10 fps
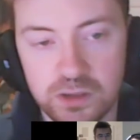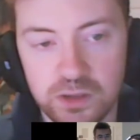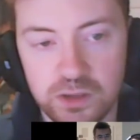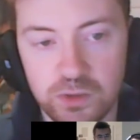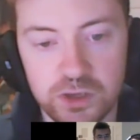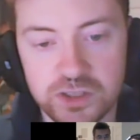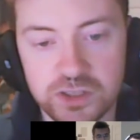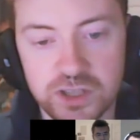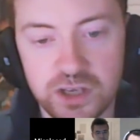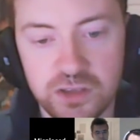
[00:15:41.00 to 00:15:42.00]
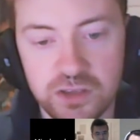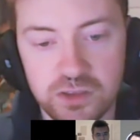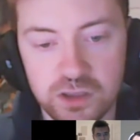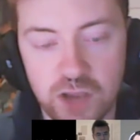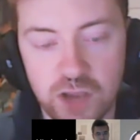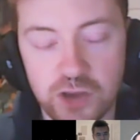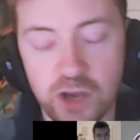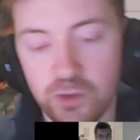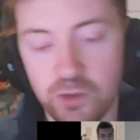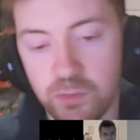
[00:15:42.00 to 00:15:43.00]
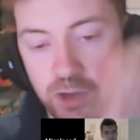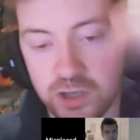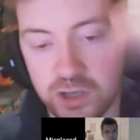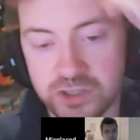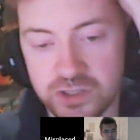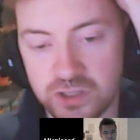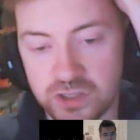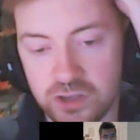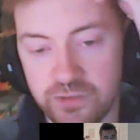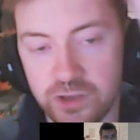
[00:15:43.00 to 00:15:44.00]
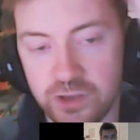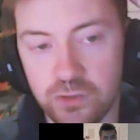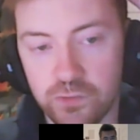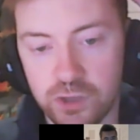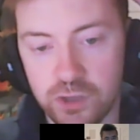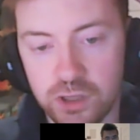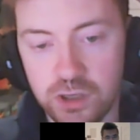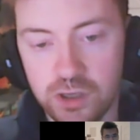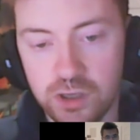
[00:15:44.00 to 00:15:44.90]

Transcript: they were going to say anything. I know the mocks is the Vancouver